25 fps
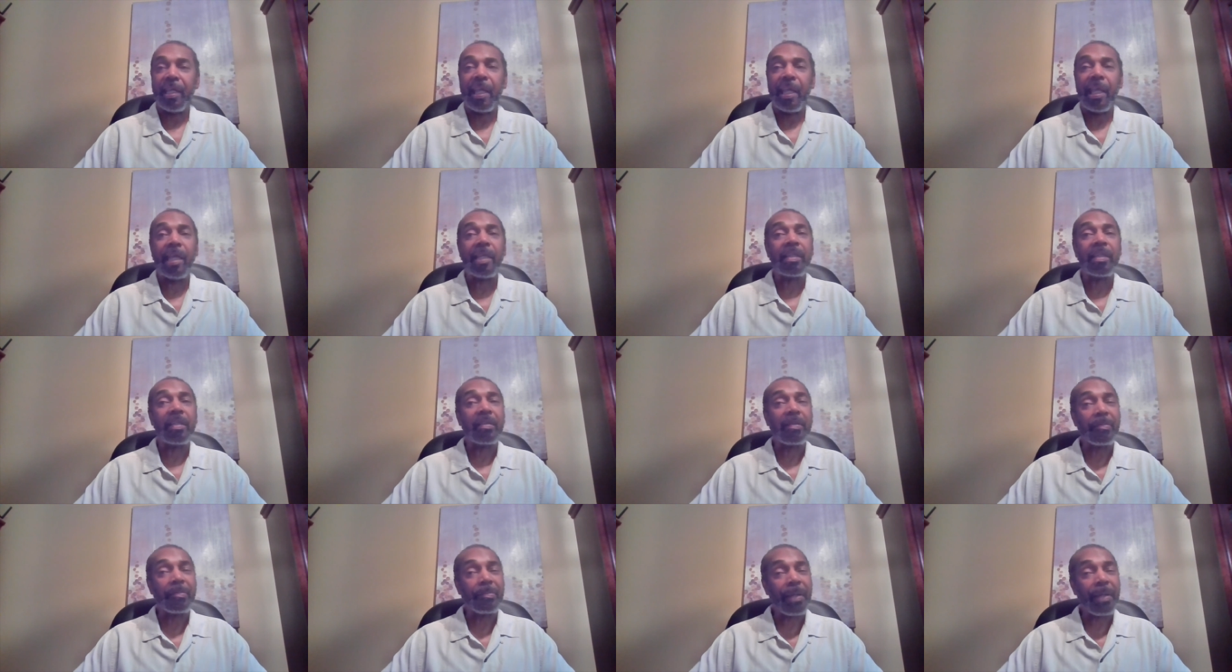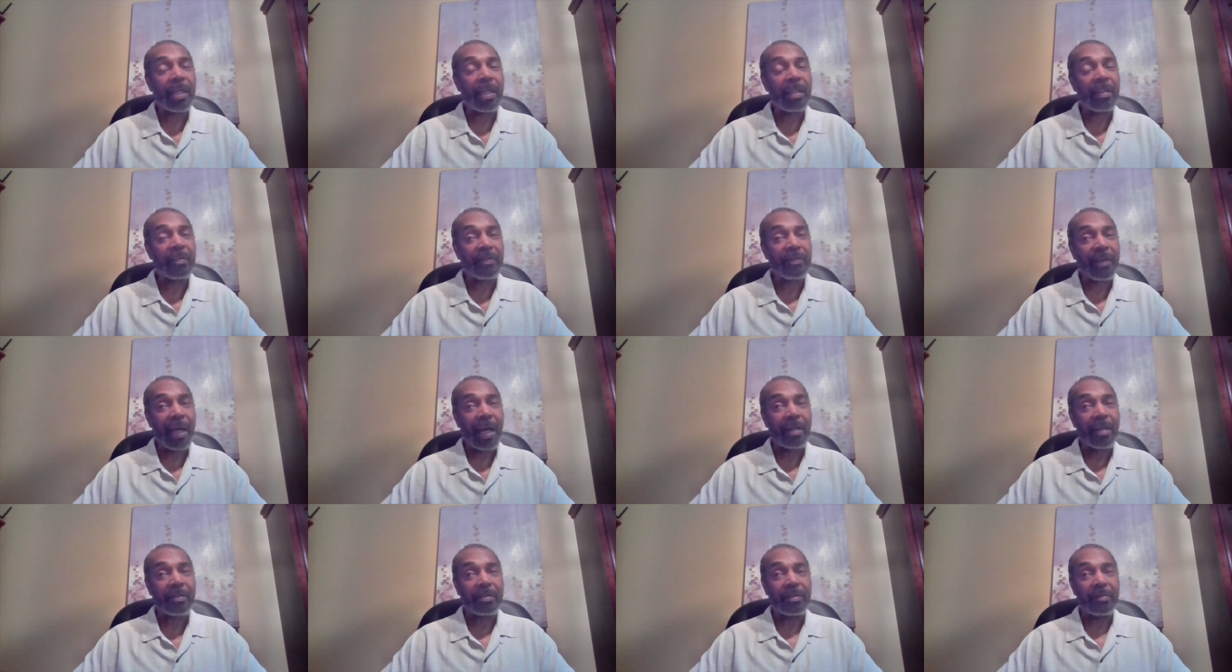and the competitive
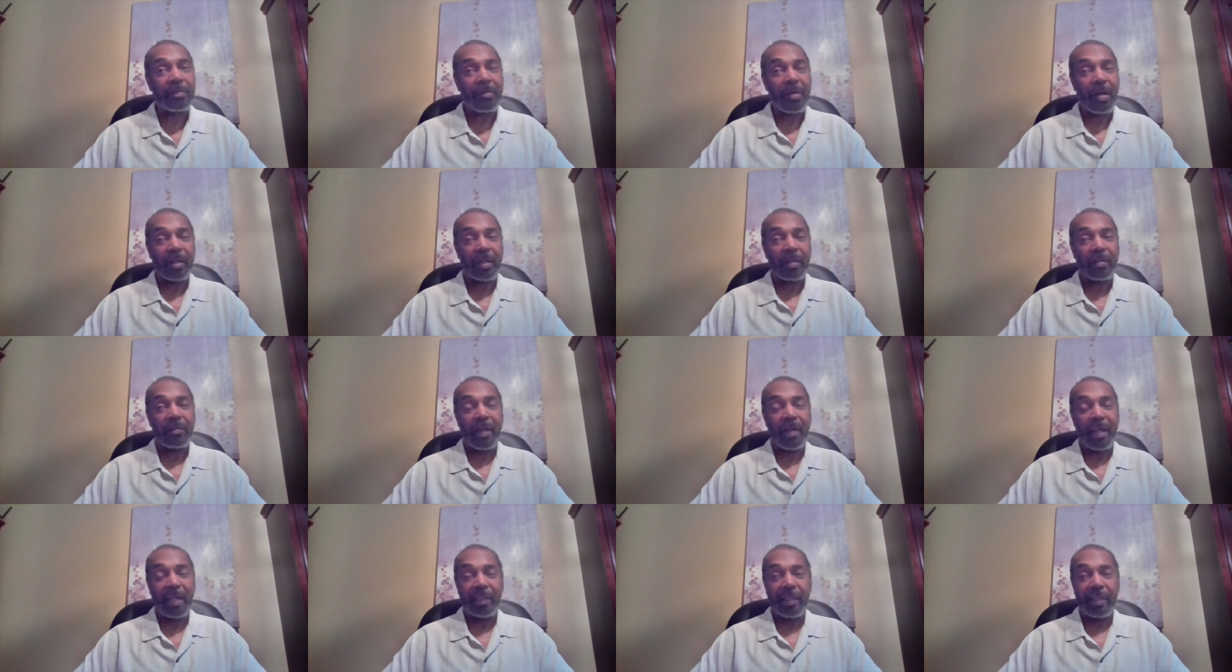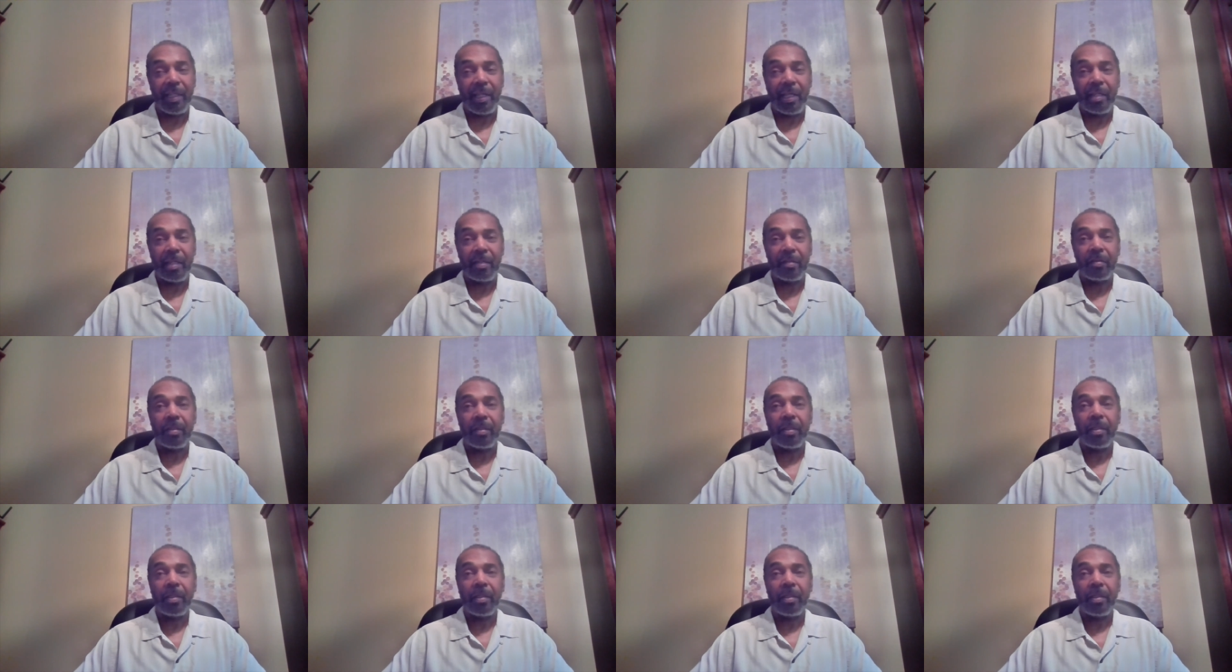housing market right now,